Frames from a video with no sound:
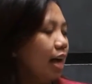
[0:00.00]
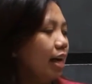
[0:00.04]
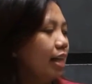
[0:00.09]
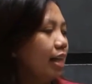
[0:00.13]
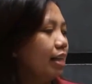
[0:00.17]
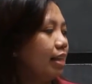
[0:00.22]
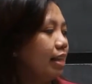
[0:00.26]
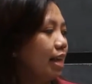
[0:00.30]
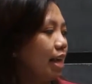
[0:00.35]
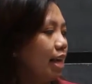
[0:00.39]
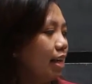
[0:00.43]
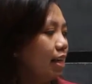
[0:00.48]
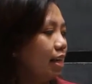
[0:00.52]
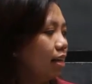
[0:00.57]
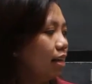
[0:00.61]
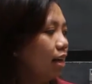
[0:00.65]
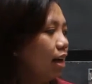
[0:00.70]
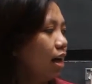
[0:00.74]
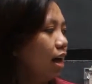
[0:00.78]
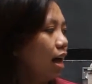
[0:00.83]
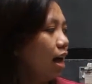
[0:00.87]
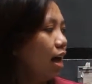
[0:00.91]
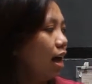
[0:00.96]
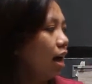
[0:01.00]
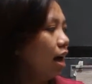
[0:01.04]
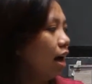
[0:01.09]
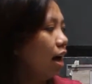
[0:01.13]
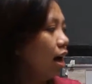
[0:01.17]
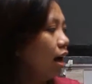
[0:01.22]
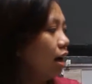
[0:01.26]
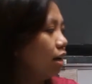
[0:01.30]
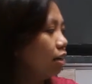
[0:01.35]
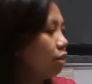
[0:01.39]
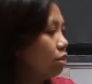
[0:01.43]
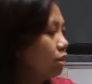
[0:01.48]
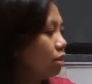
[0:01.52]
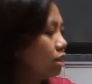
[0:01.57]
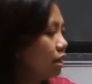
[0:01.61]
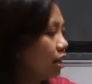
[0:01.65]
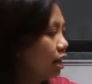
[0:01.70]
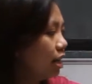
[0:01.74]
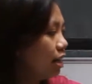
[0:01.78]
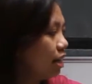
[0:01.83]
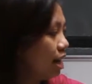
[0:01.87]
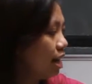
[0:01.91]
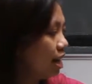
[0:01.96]
And then,
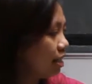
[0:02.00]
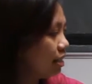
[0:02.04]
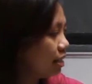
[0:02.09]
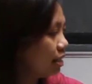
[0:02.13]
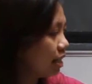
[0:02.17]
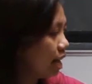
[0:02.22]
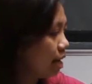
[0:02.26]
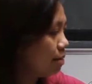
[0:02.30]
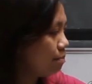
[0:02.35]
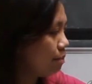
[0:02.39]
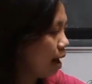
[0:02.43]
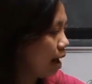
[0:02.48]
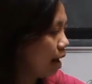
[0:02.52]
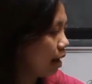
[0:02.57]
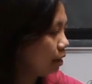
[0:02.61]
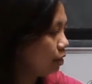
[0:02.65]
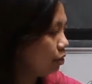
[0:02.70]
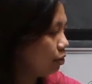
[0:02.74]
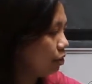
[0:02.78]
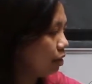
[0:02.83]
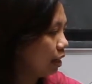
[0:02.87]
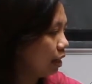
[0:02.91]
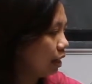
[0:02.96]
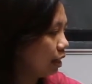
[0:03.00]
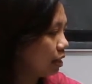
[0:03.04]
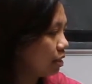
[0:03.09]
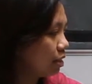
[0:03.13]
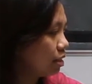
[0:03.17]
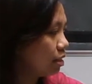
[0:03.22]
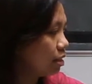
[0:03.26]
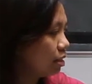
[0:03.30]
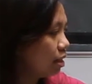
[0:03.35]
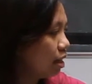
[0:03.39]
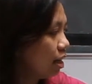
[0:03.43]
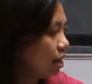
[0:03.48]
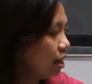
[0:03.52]
using an enzyme aldolase,